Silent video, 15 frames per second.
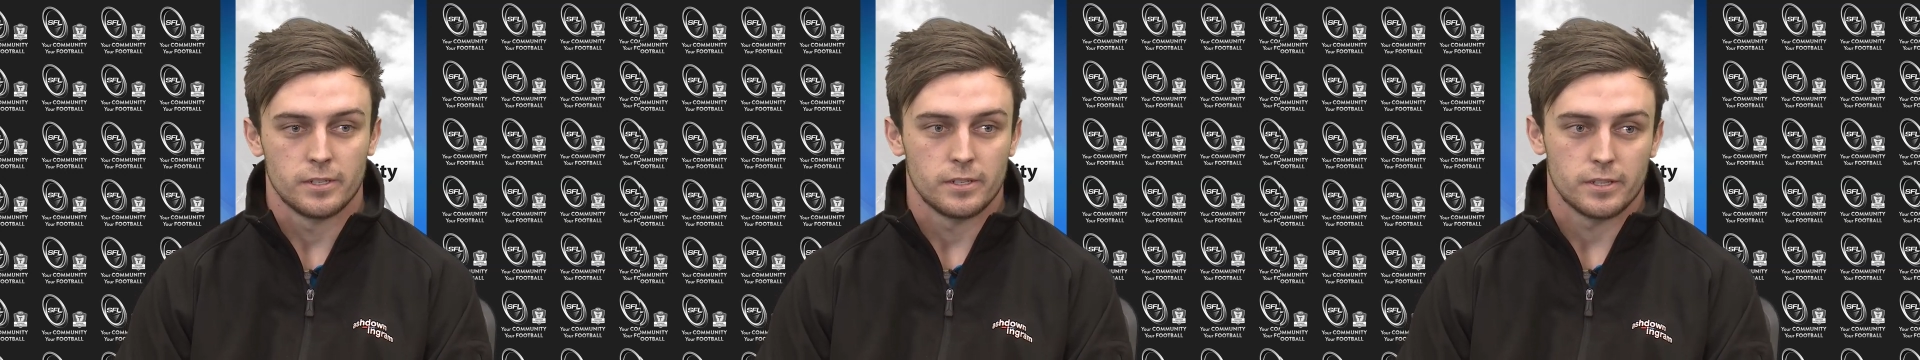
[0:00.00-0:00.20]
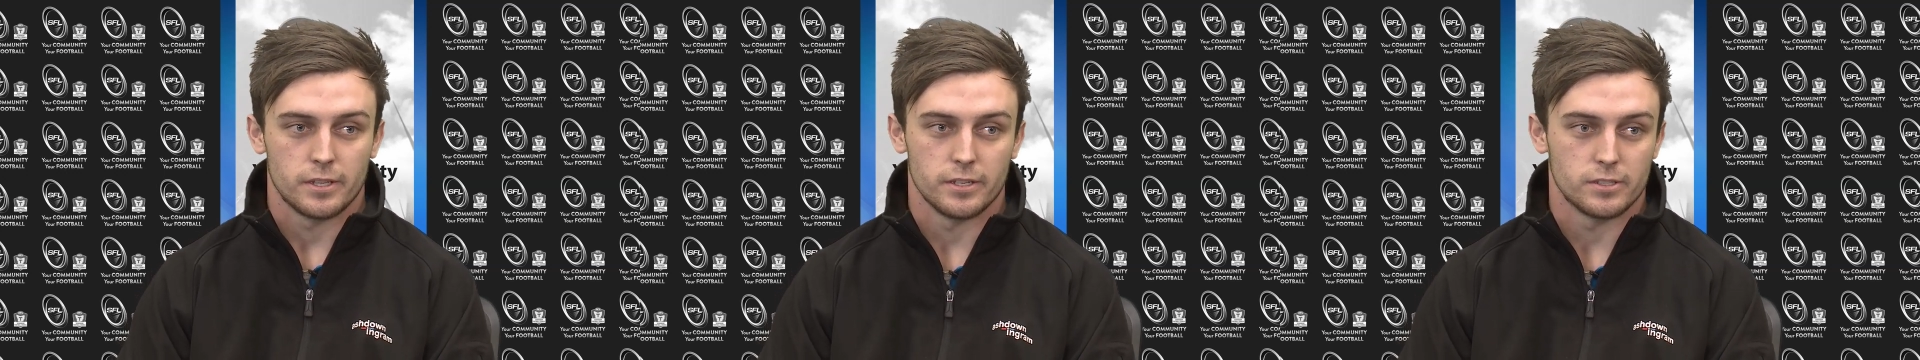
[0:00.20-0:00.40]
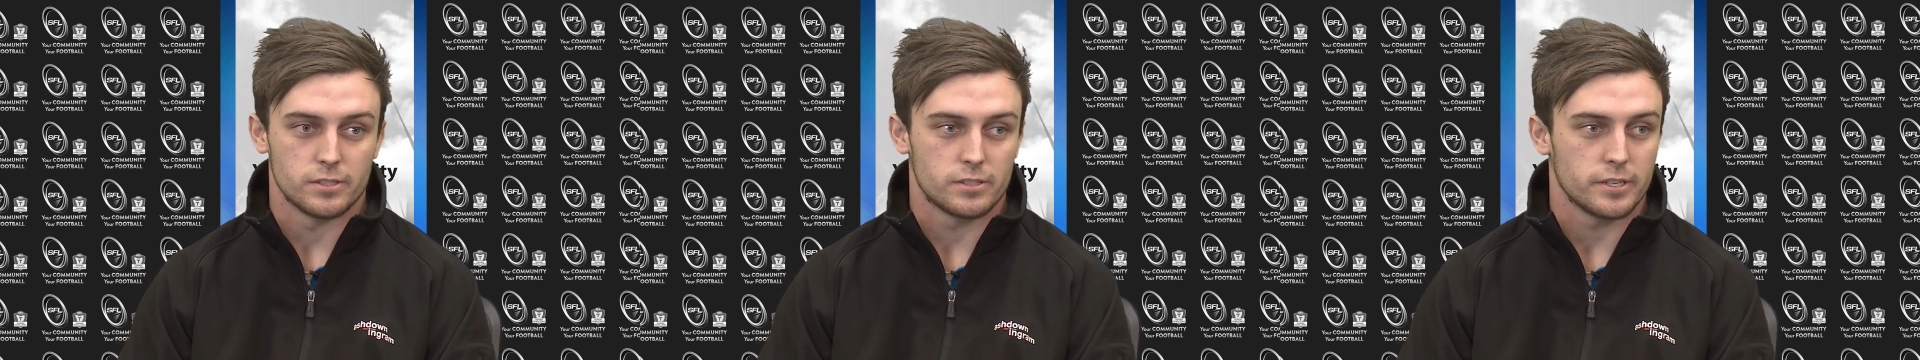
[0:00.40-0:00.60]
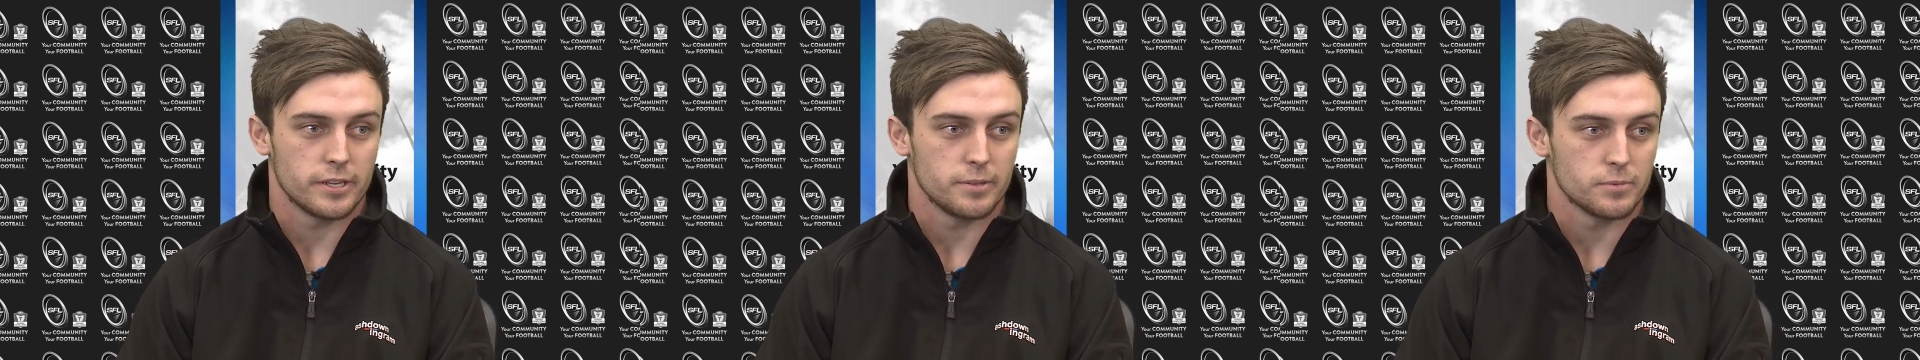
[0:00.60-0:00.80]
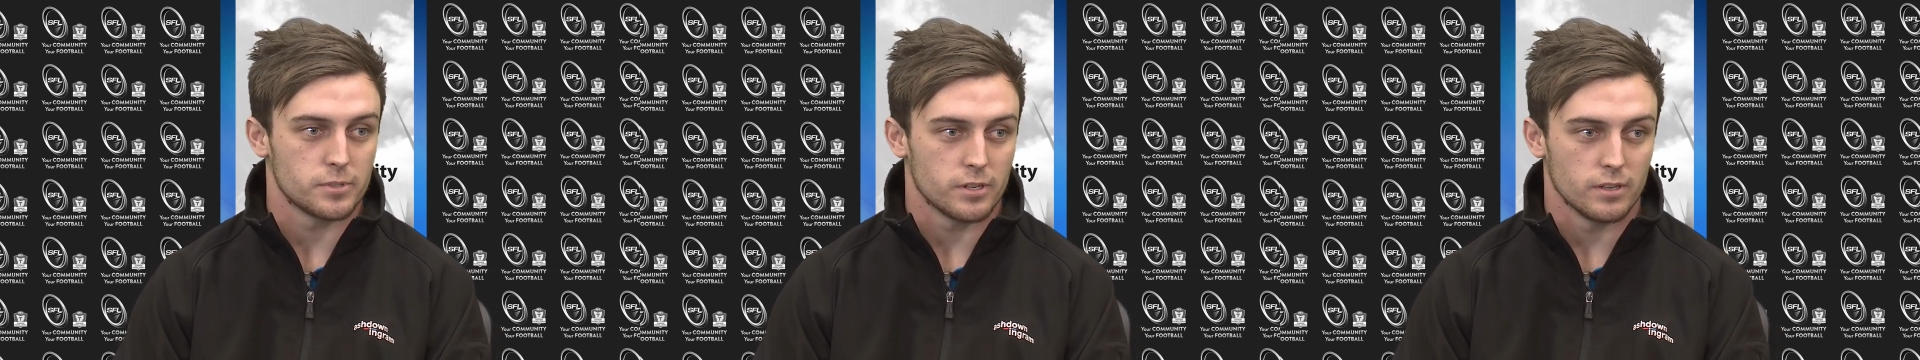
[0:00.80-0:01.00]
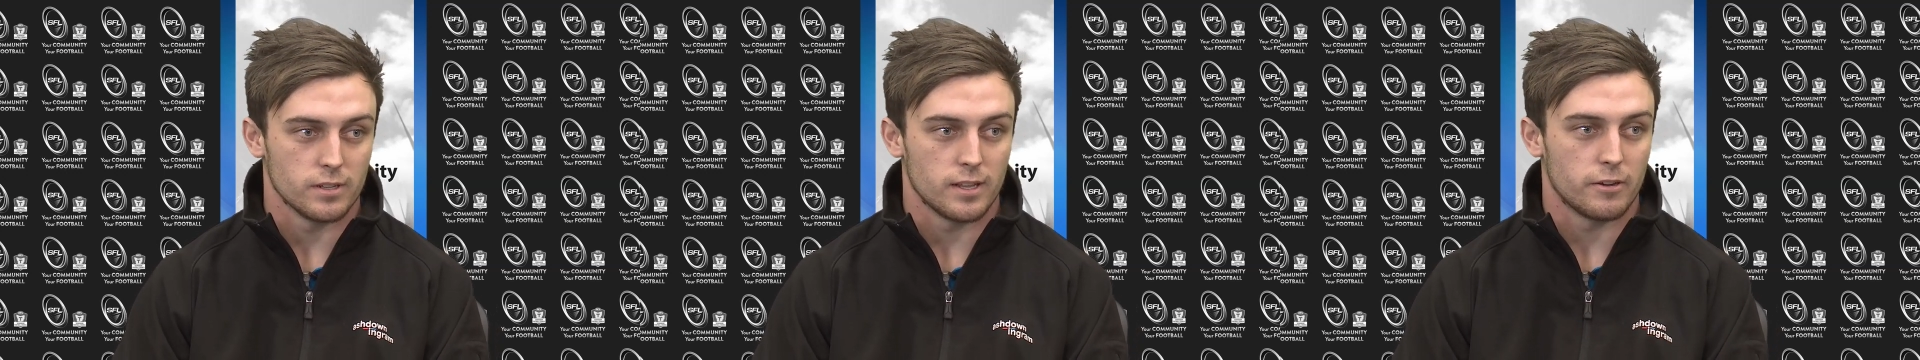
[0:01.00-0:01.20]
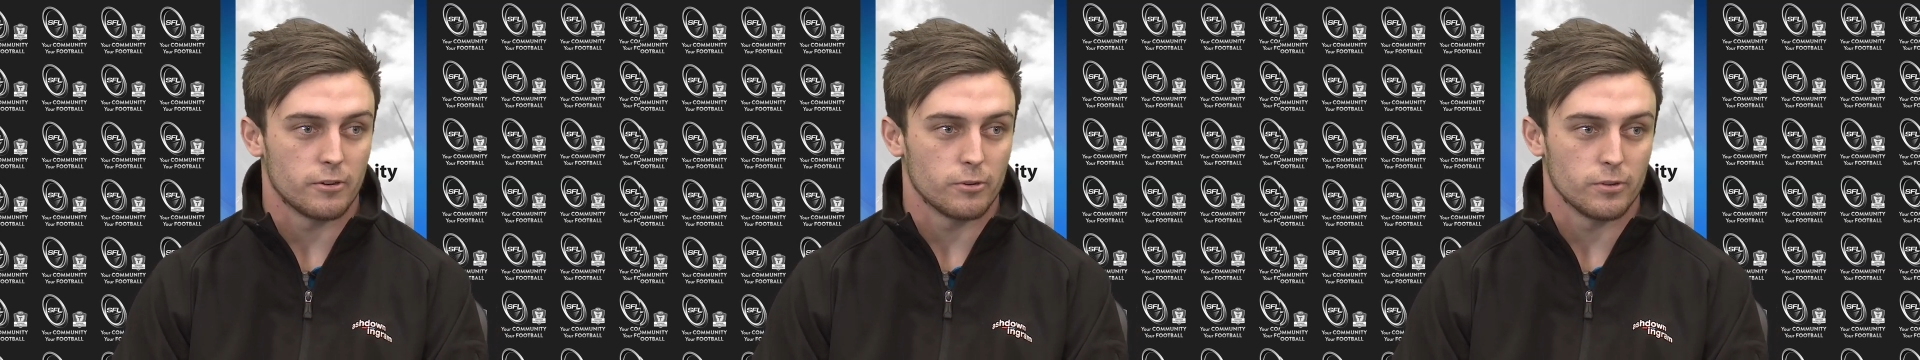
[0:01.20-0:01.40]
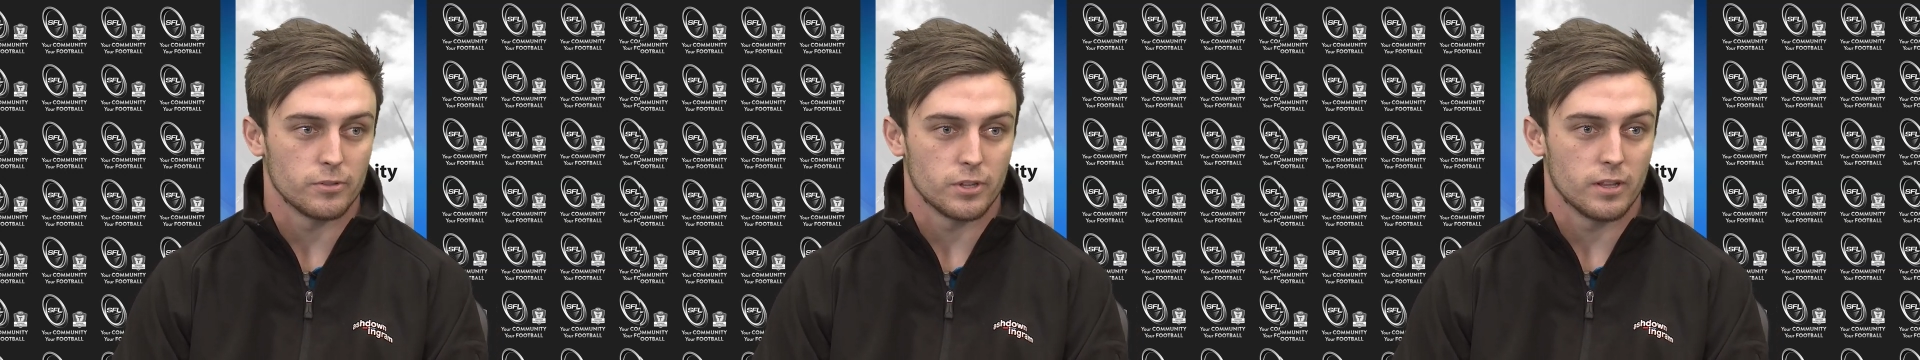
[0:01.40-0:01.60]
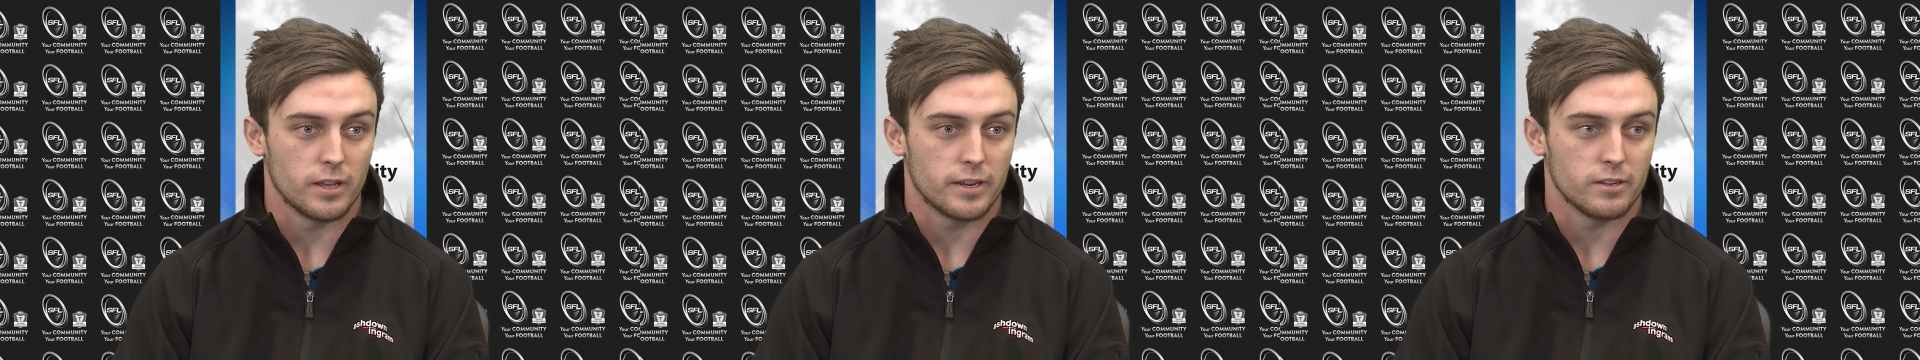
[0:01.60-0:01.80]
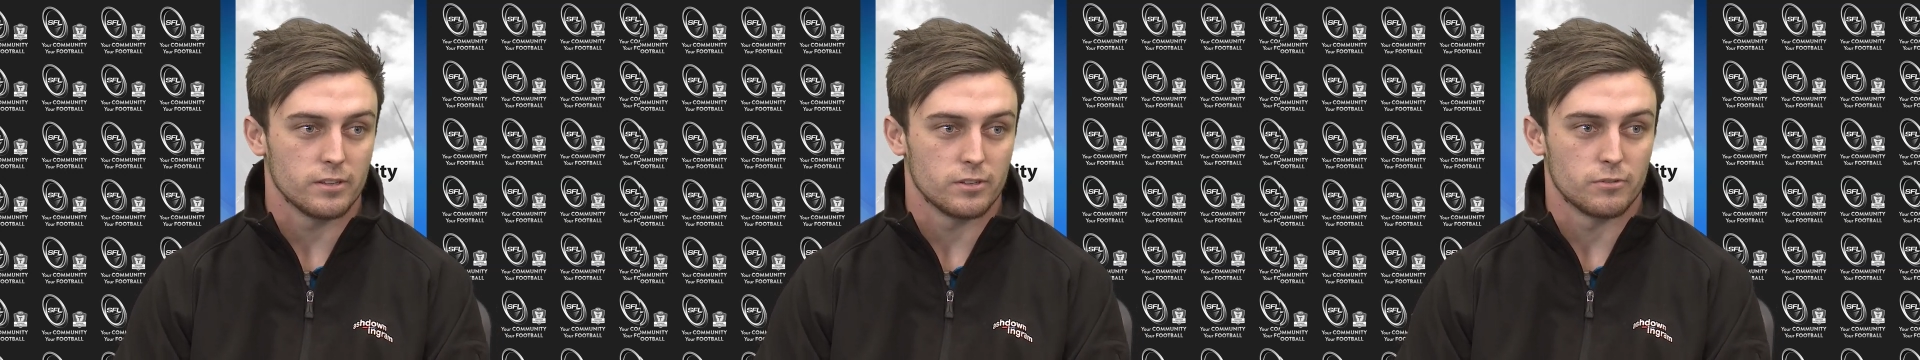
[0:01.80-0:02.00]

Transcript: there's teams that are lower on the ladder that